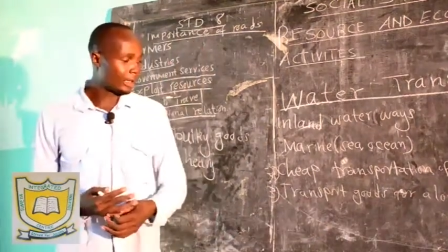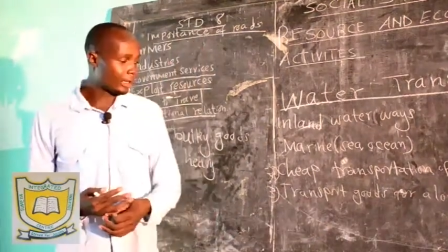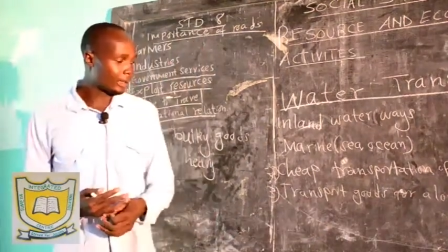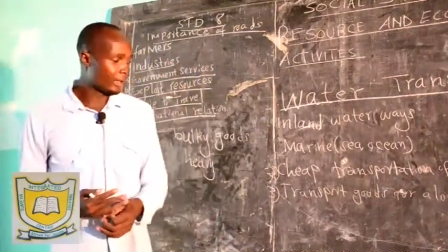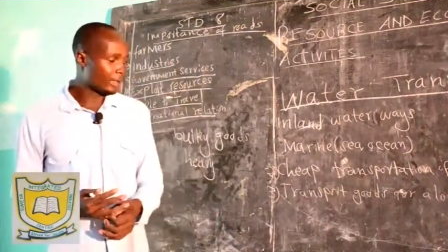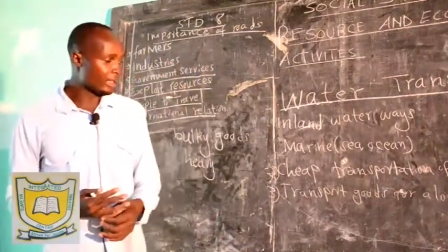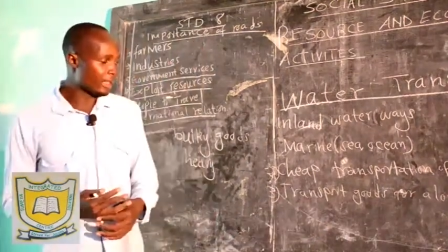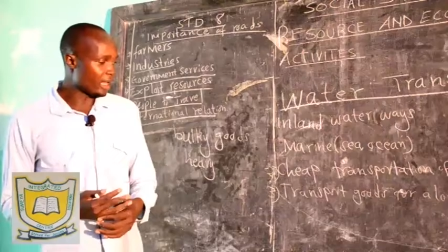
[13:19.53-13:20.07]

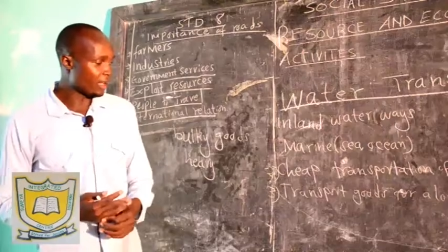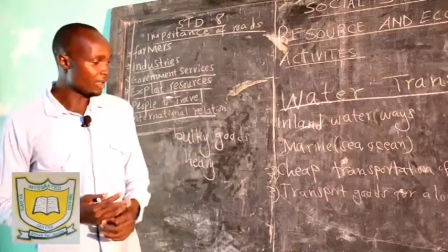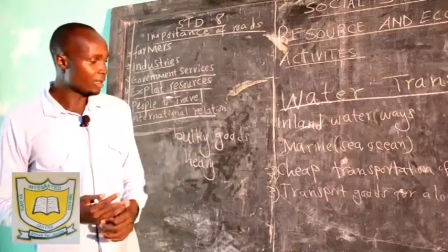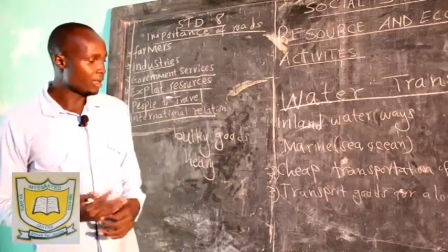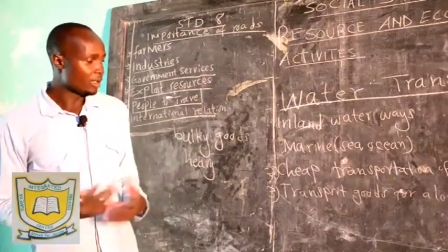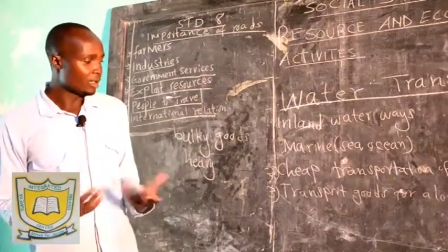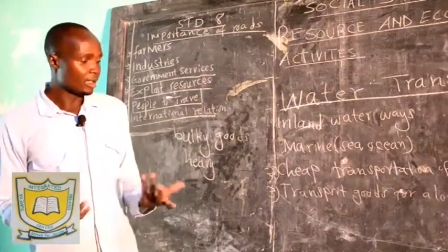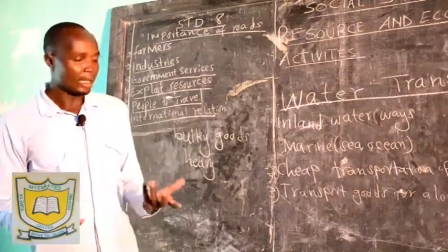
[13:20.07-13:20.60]
Kenya
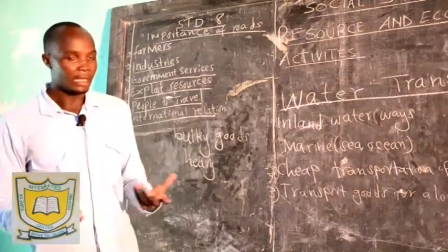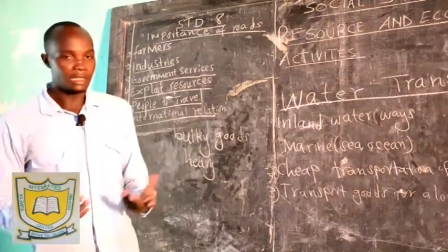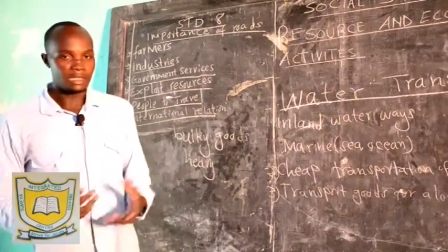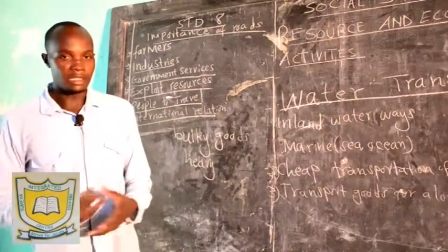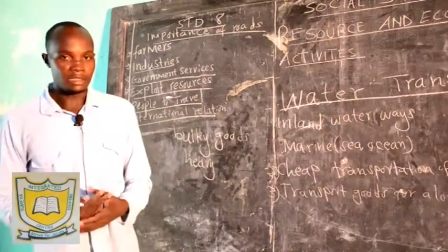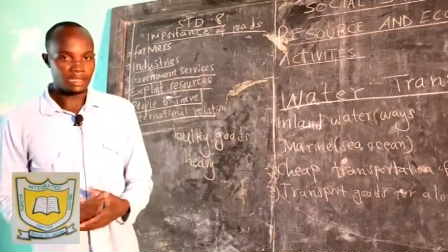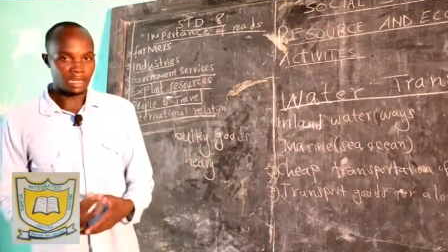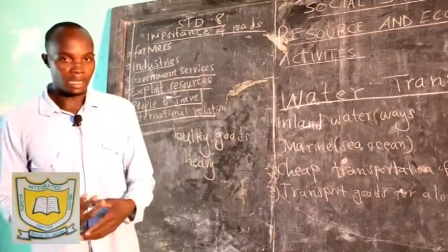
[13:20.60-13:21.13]
and
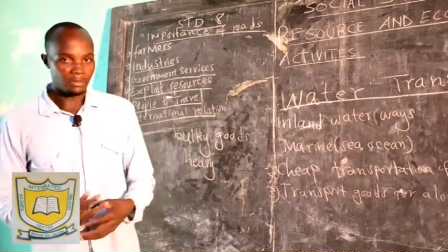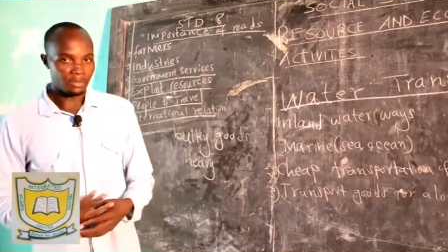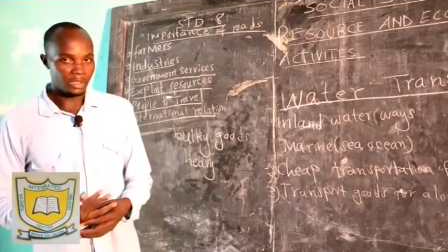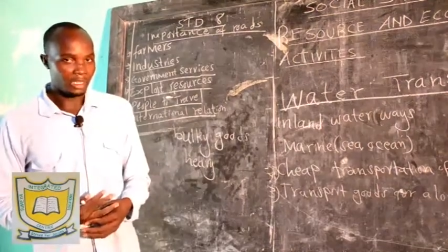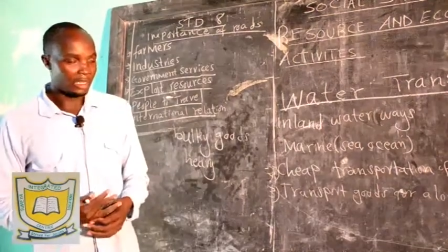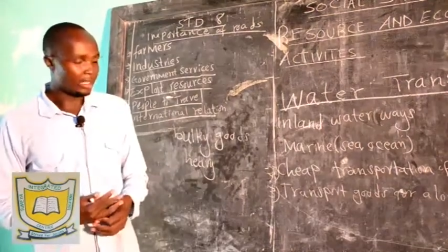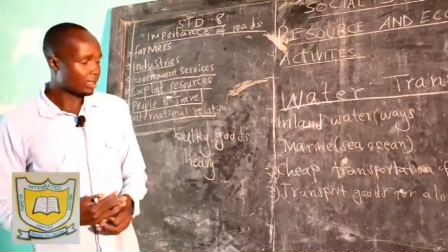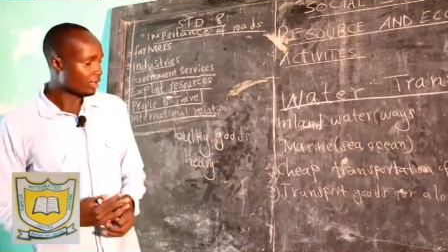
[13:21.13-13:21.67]
Eastern
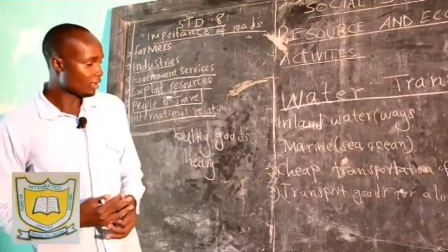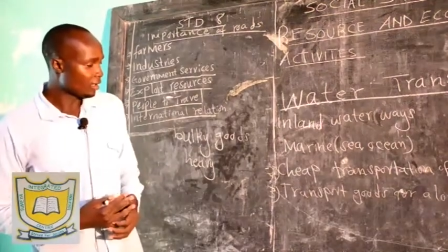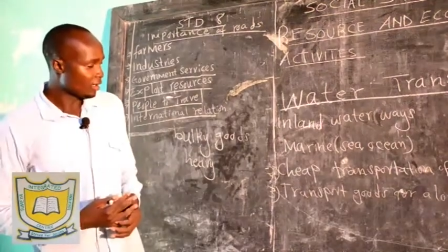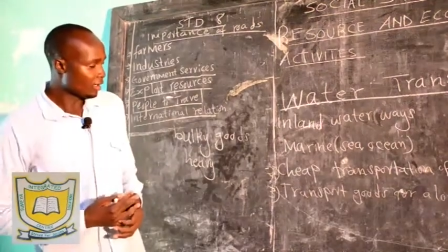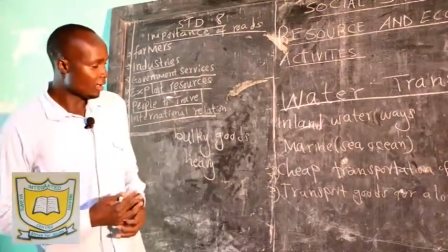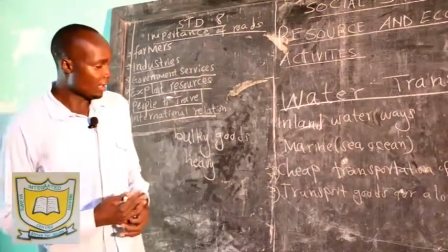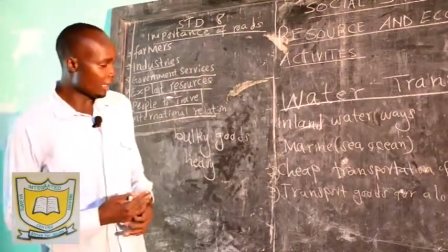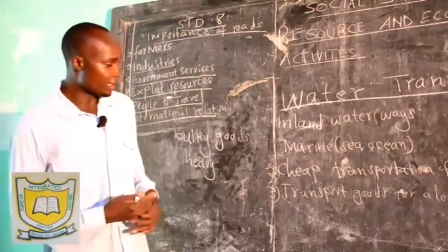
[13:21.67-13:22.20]
Africa
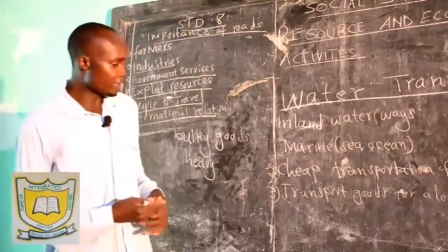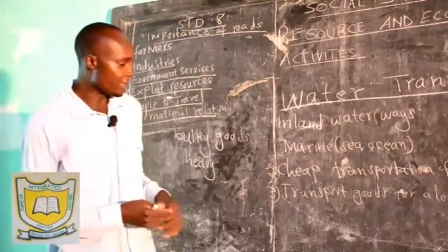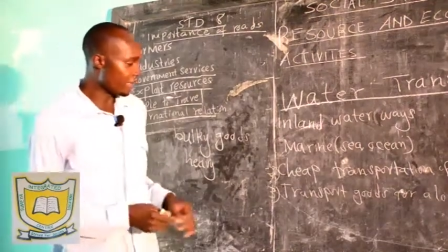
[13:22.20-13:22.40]
as the